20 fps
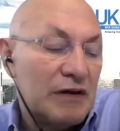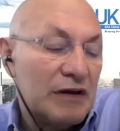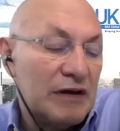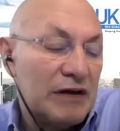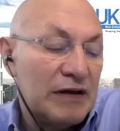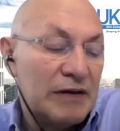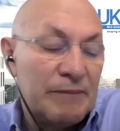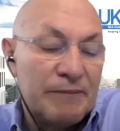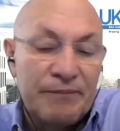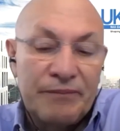
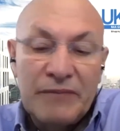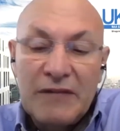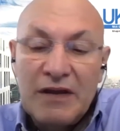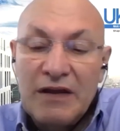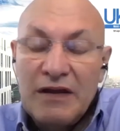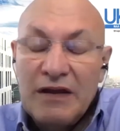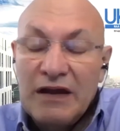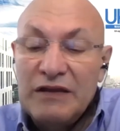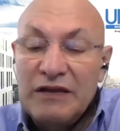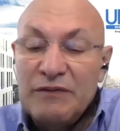In
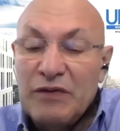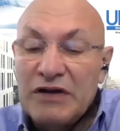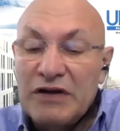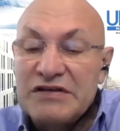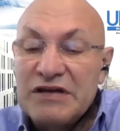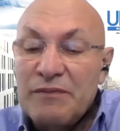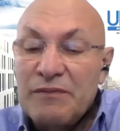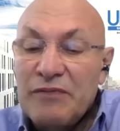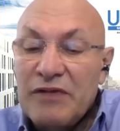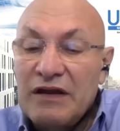the
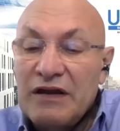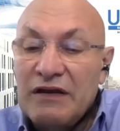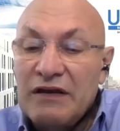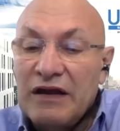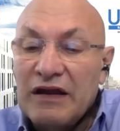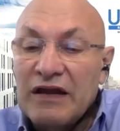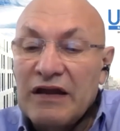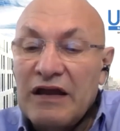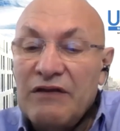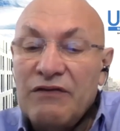meantime, then,
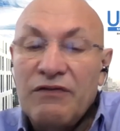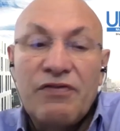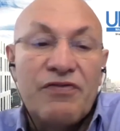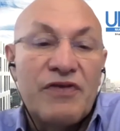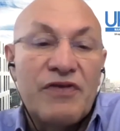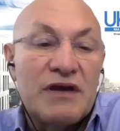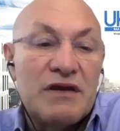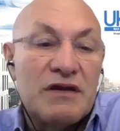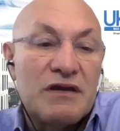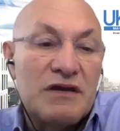again,
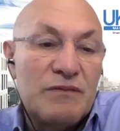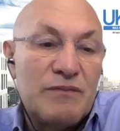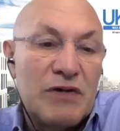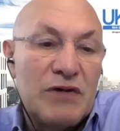thank you,